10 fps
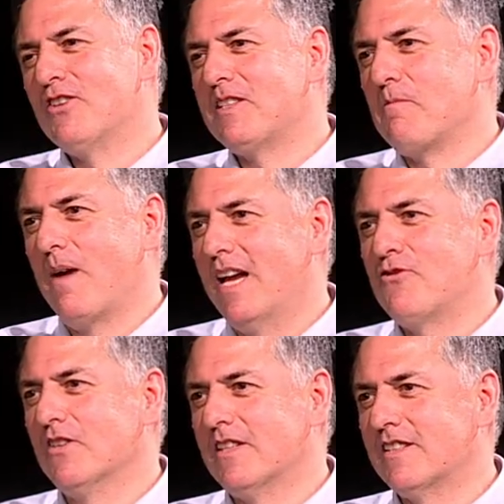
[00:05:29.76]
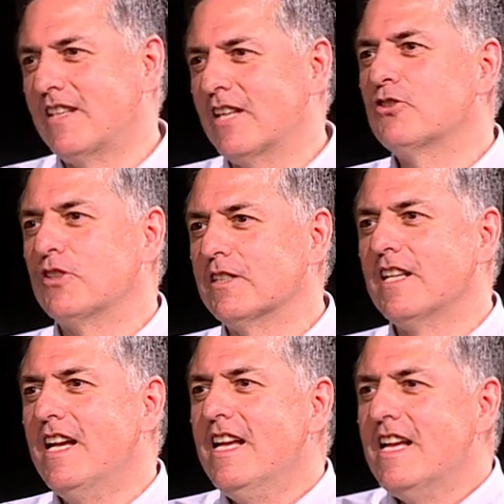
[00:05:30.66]
just imagined a desert.
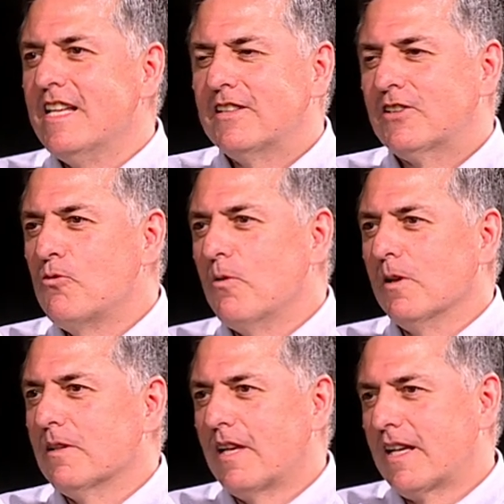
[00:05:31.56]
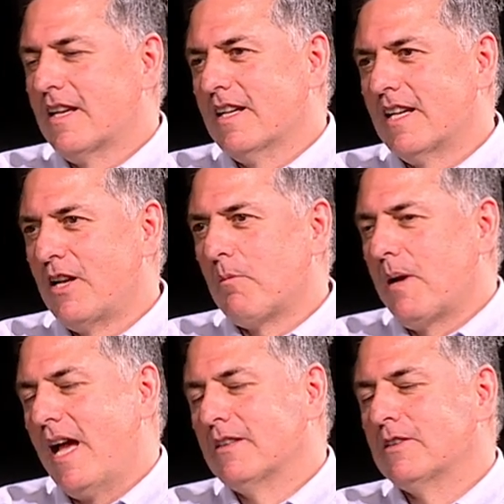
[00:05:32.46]
Yeah school like uh, in El
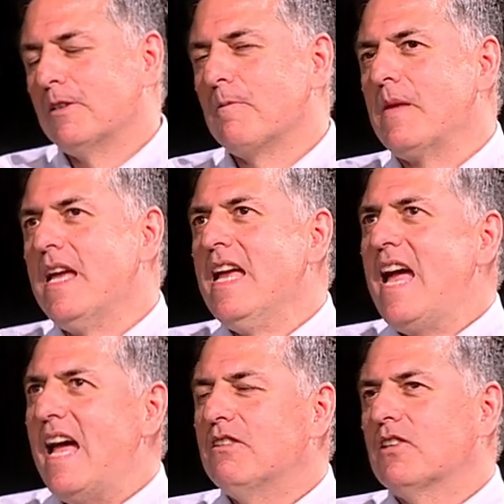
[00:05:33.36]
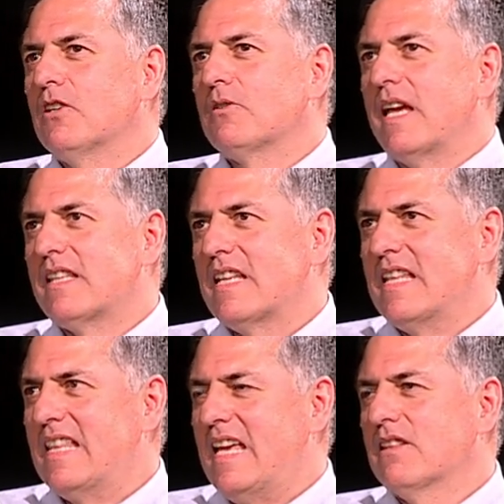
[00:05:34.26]
Paso. Mm-hmm. And so that,
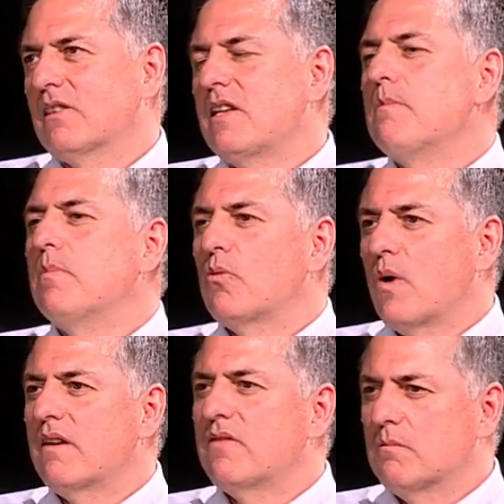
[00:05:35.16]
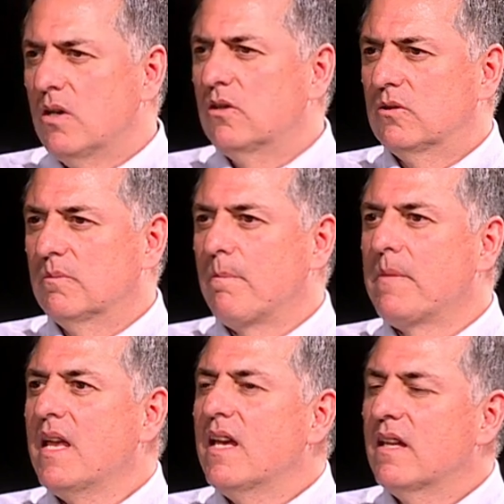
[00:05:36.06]
that leap away from home
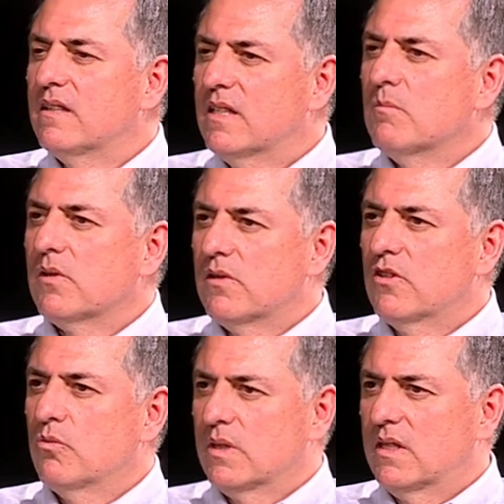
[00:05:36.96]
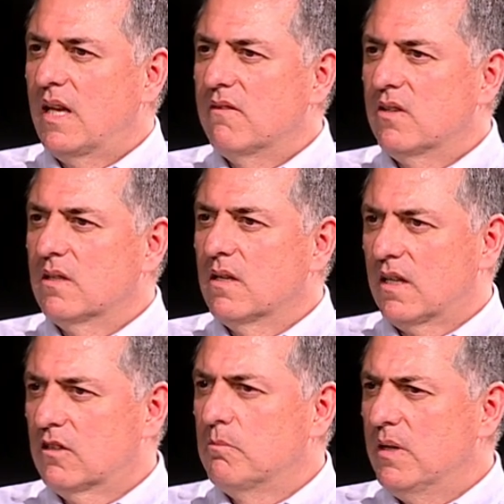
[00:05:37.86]
mm-hmm. is similar to what David
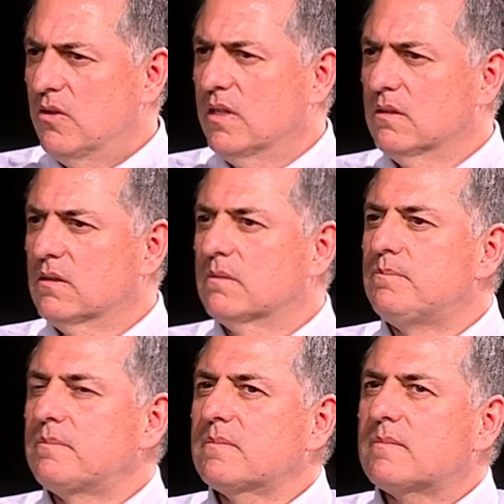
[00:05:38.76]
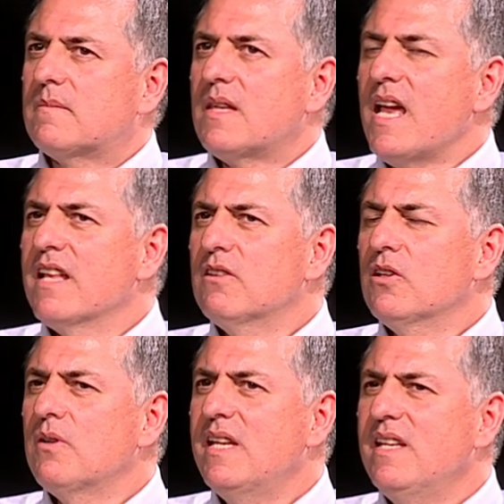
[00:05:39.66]
experienced. Mm-hmm. And
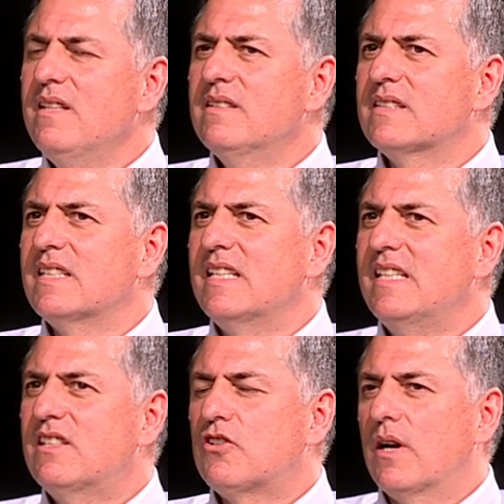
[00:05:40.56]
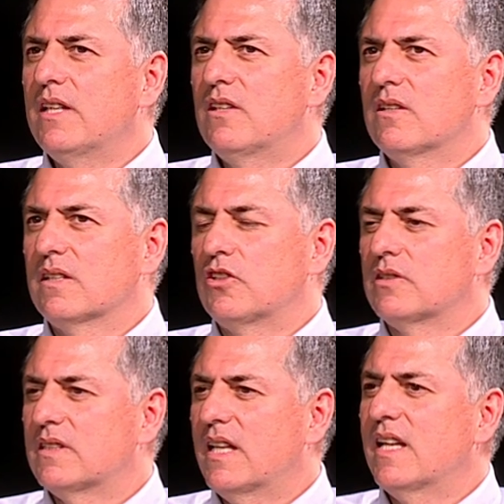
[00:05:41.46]
so mm-hmm. he's, he's trying to
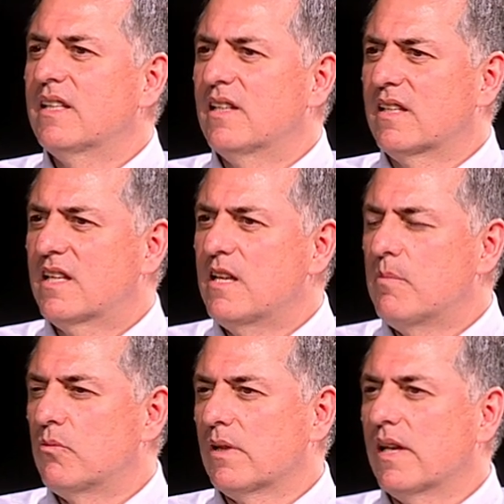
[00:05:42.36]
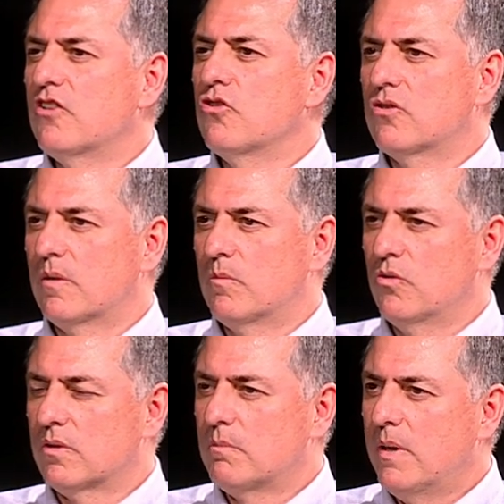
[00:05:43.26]
understand and keep a relationship to
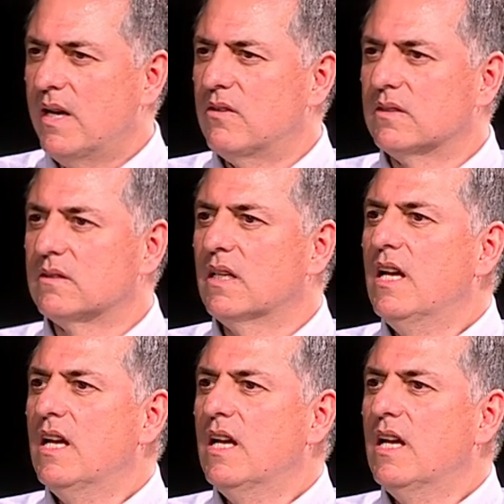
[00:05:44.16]
his parents